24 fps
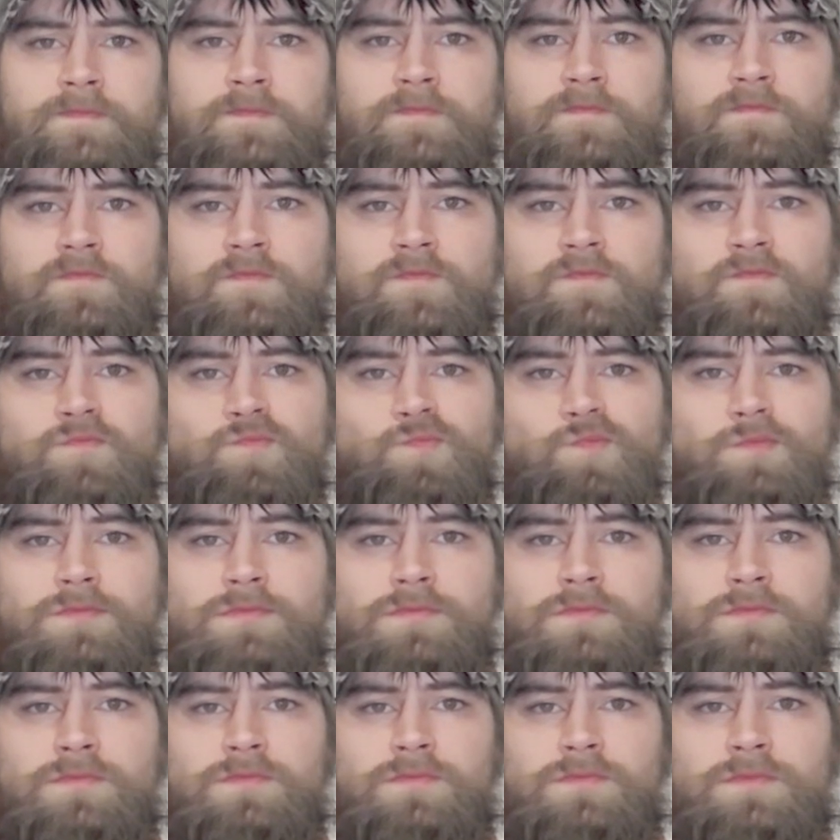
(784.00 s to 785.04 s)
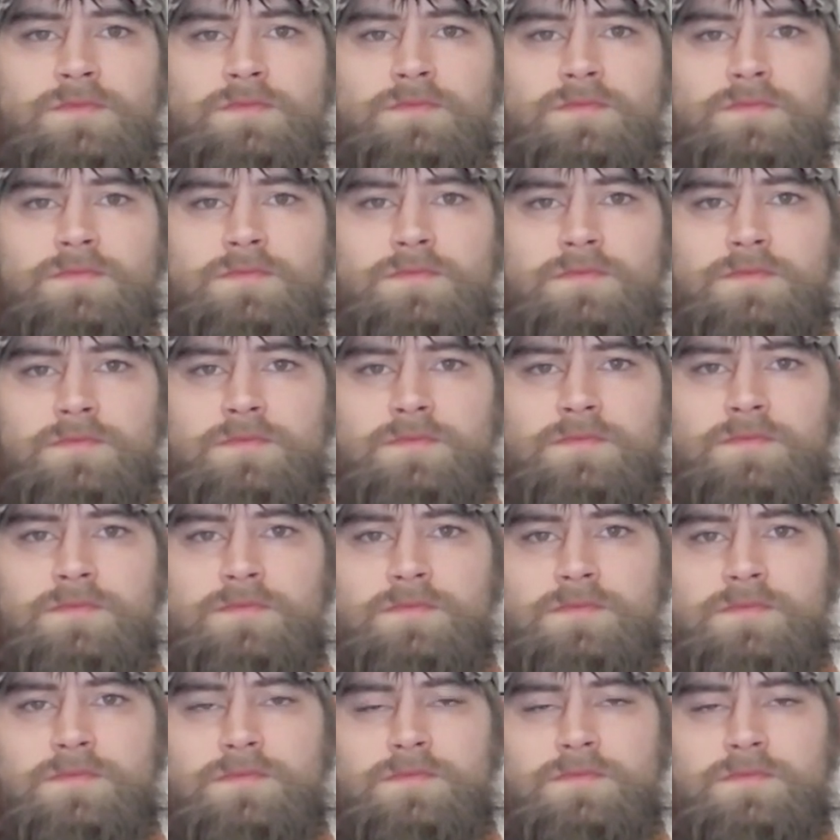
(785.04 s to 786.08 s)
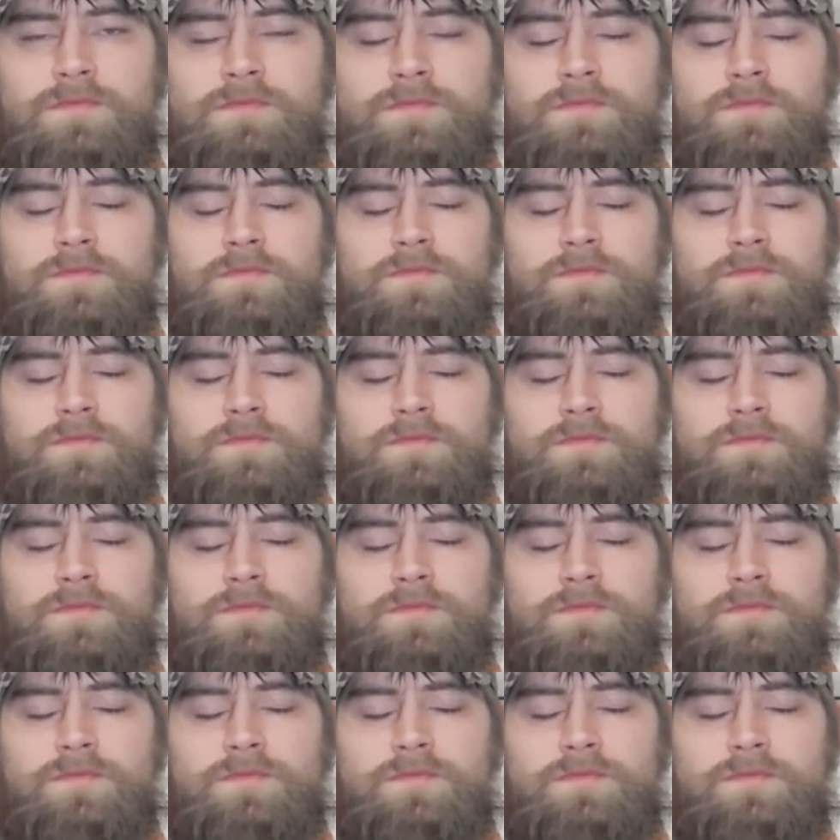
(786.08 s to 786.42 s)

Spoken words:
Nobody speaks.